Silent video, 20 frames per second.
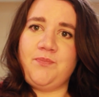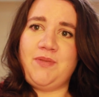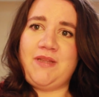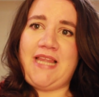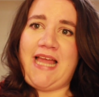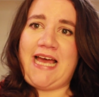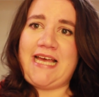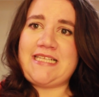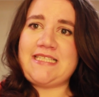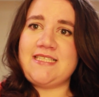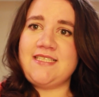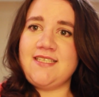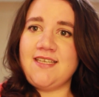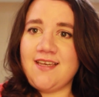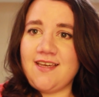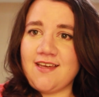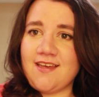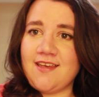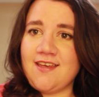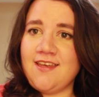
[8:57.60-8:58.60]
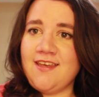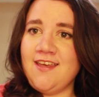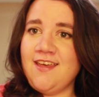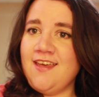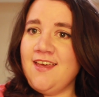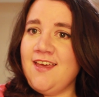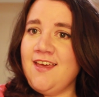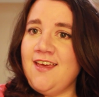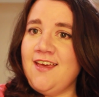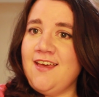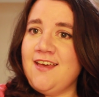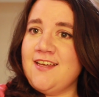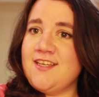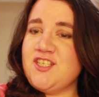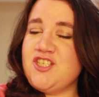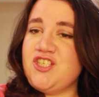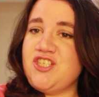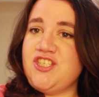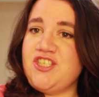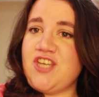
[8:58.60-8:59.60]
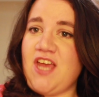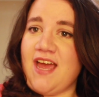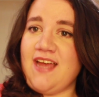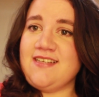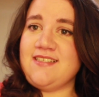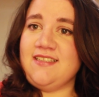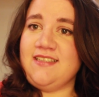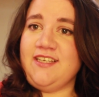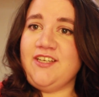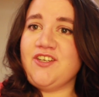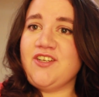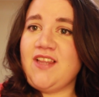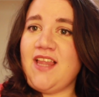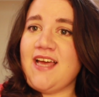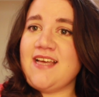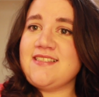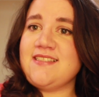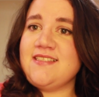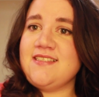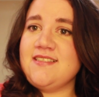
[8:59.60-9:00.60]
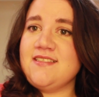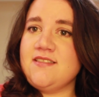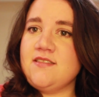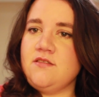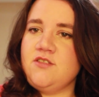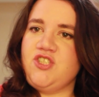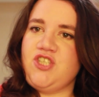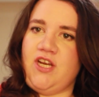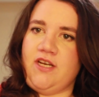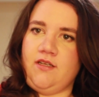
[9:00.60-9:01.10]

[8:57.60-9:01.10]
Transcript: plastic chandelier glasses,